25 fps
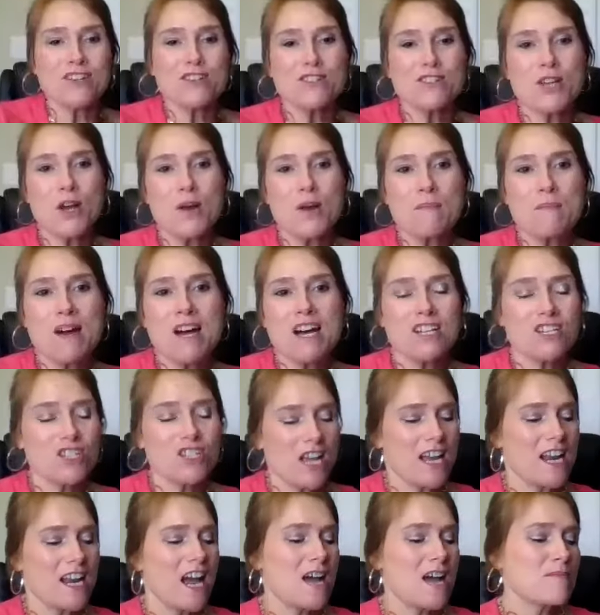so much.
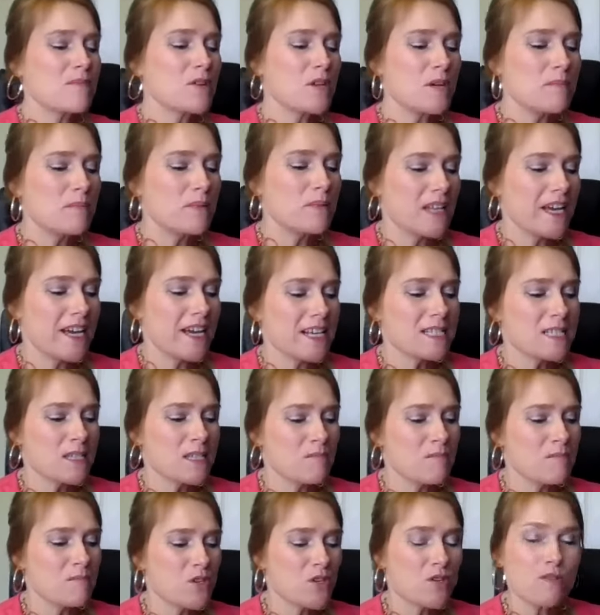And I'm going to play us
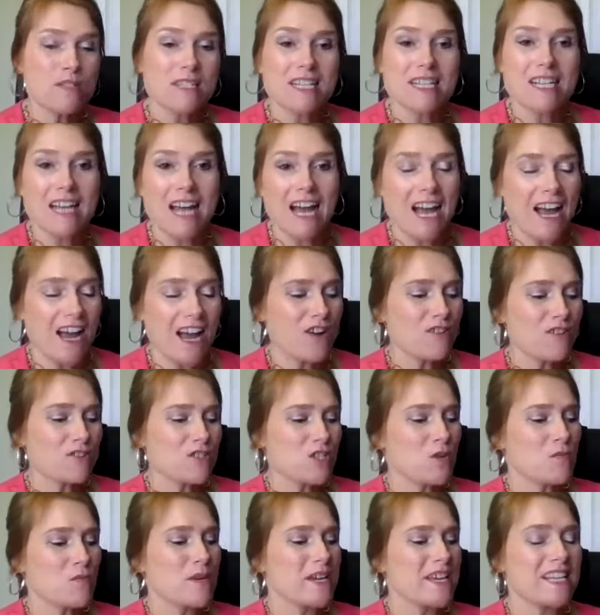some music out
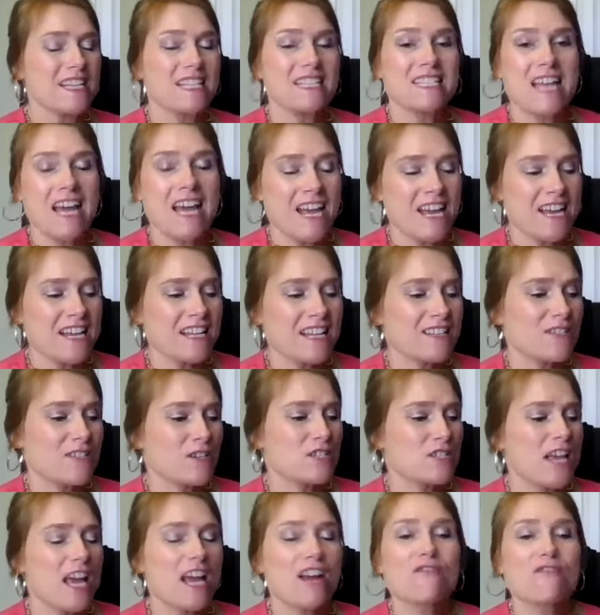so we can dance,
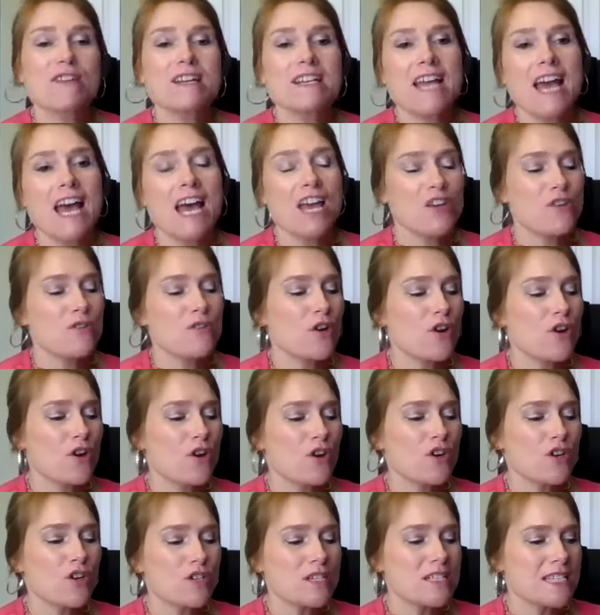because every day you
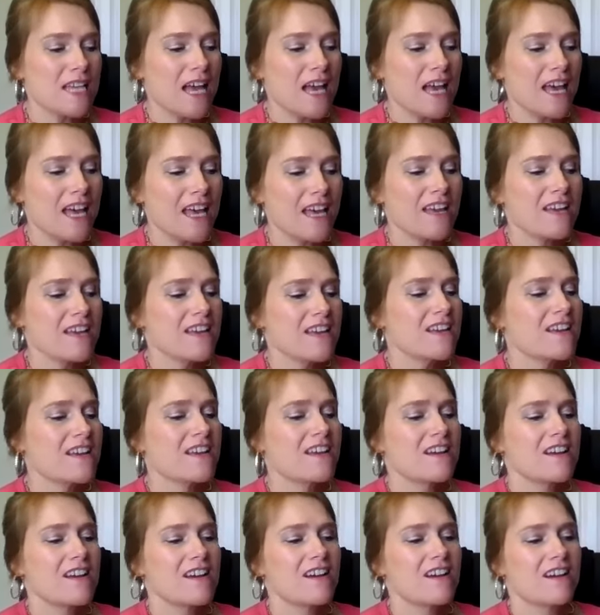heard her say,
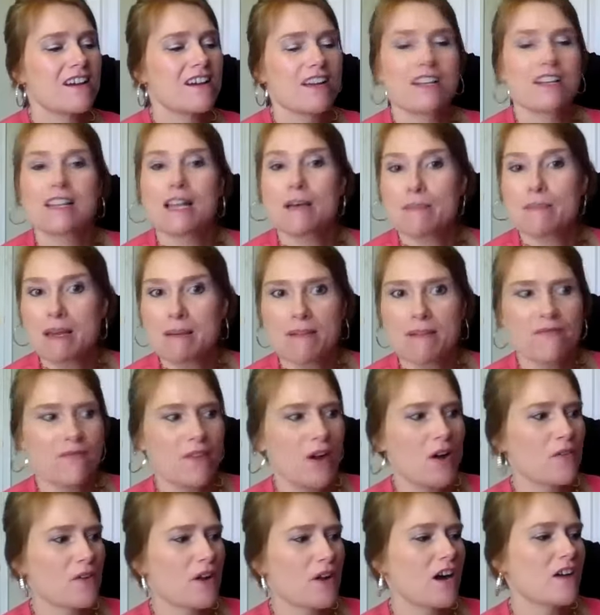and let me get my
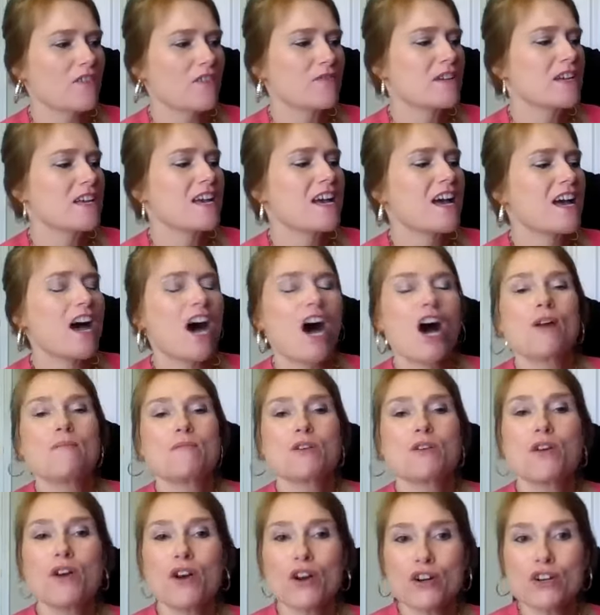phone off.
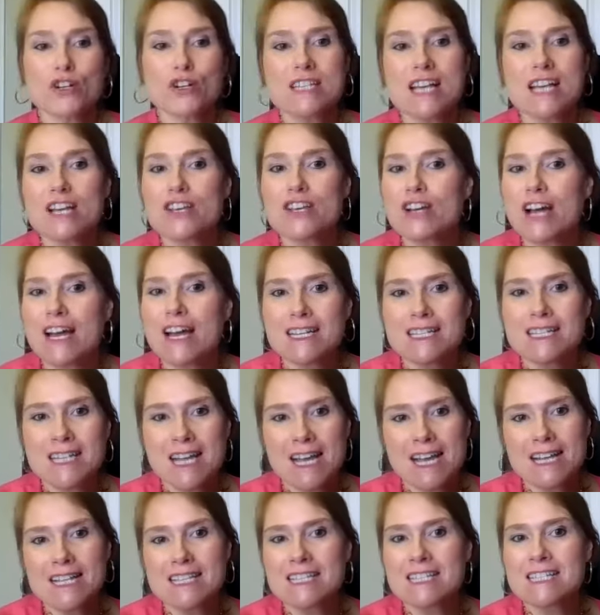You heard her say you got to
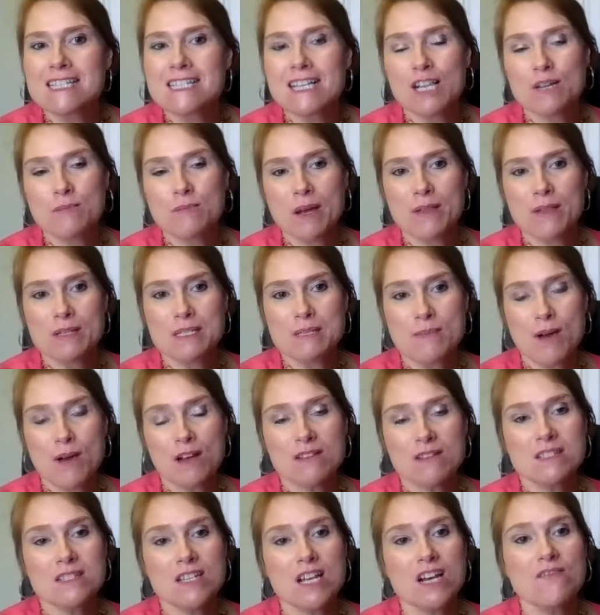dance and celebrate the
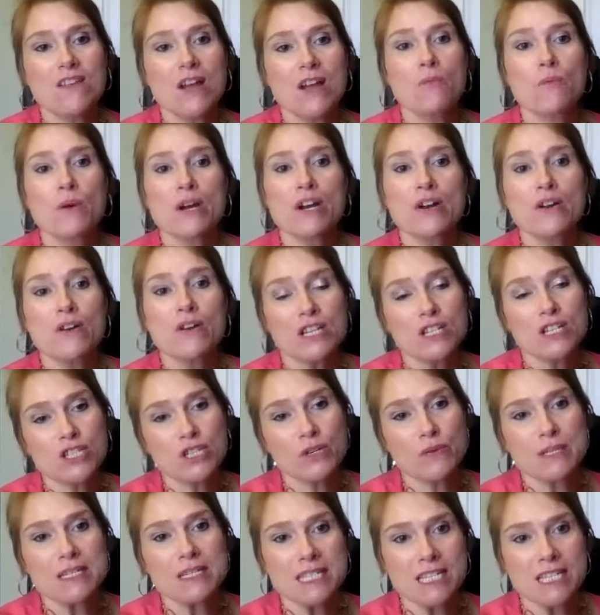small stuff. And we're going to
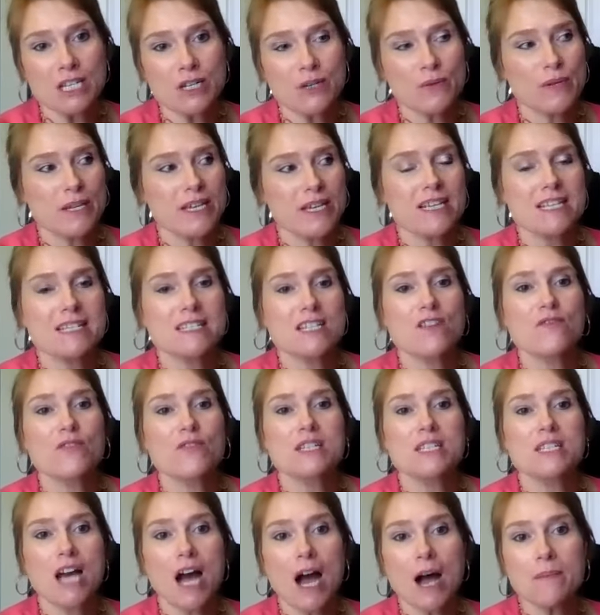do a series of
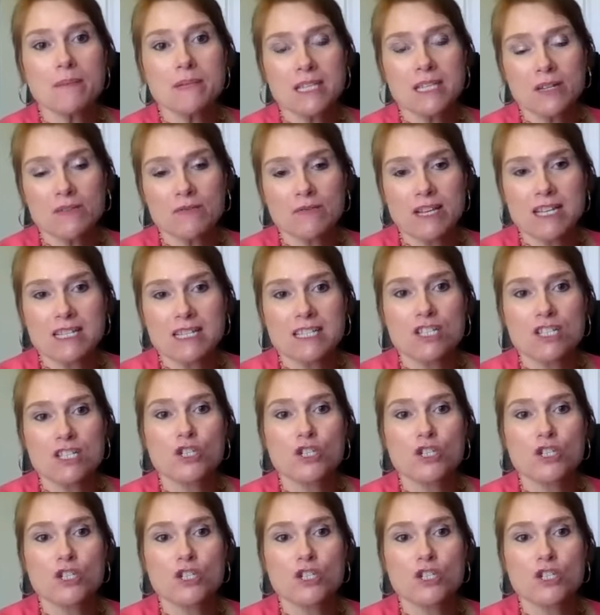the top 10 reasons